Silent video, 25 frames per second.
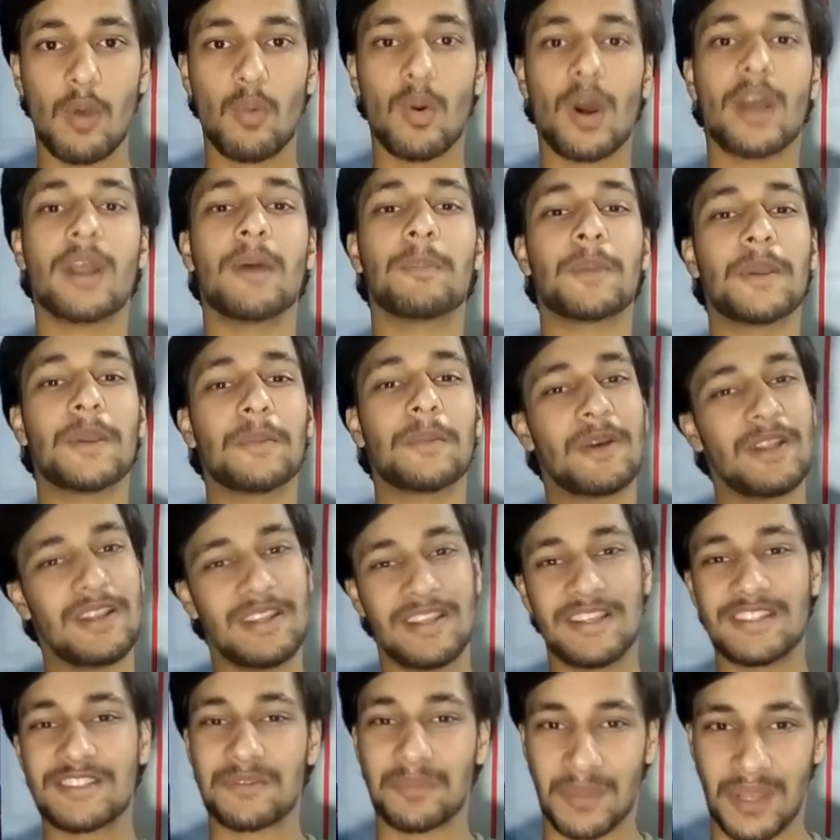What up people,
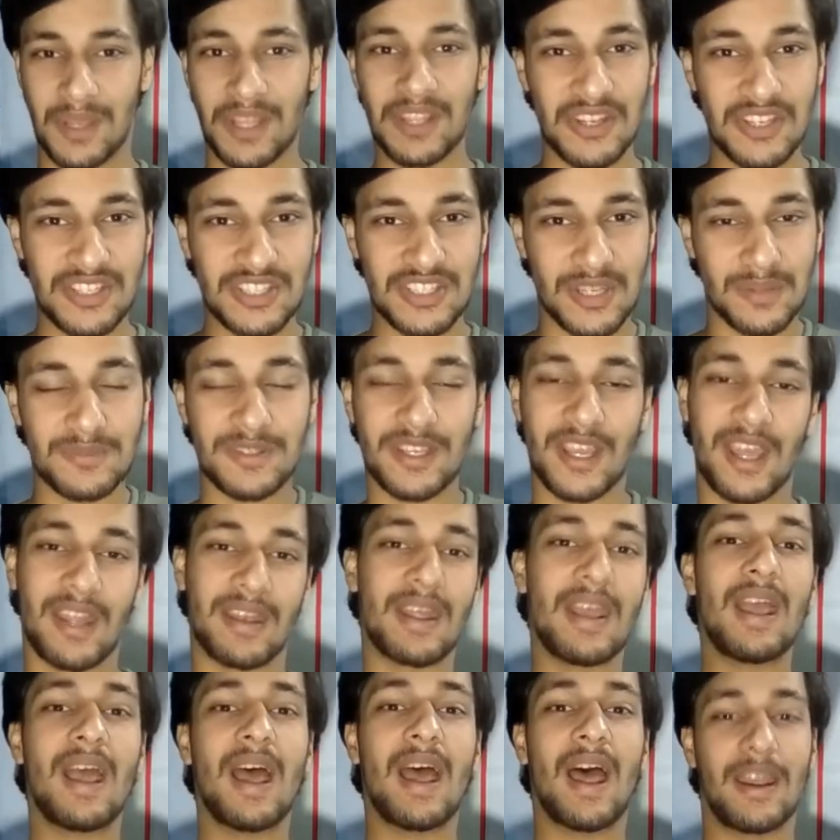it's me Rishabh Jain,
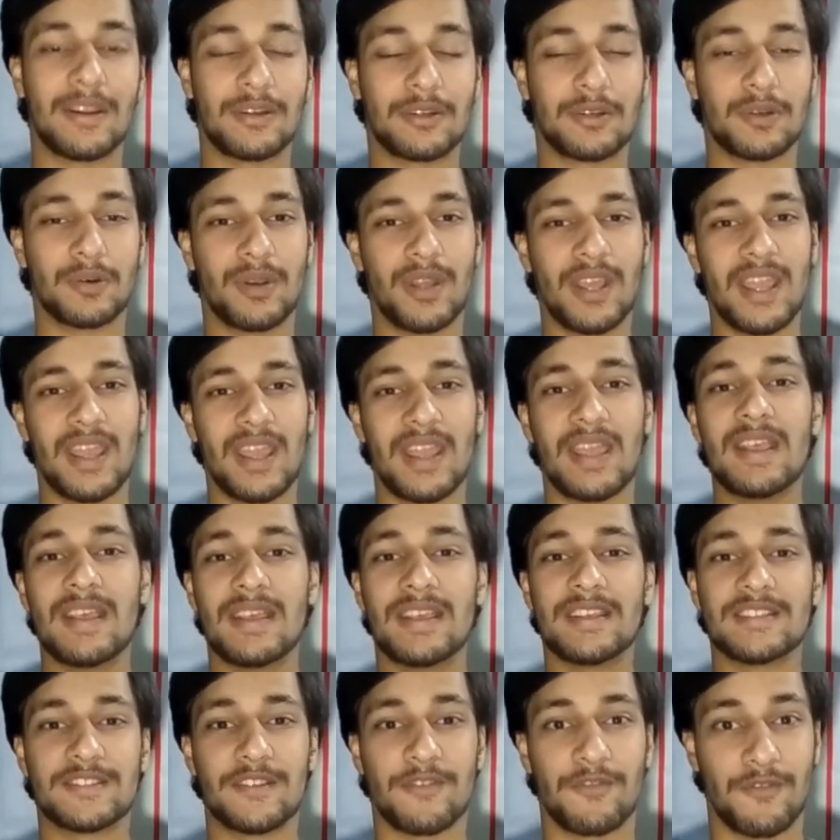and today
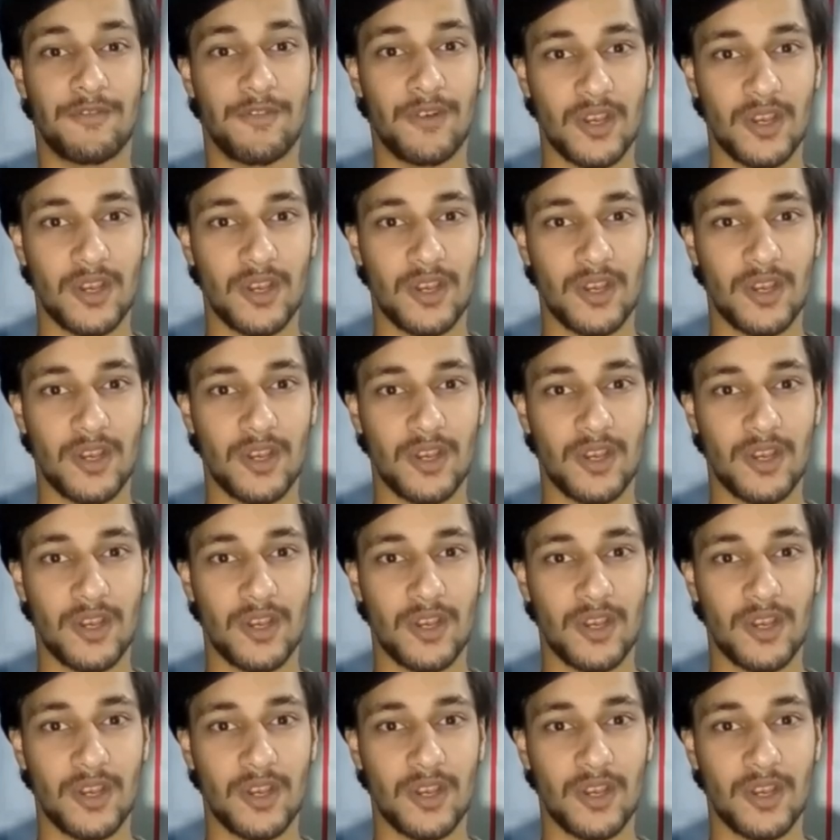is the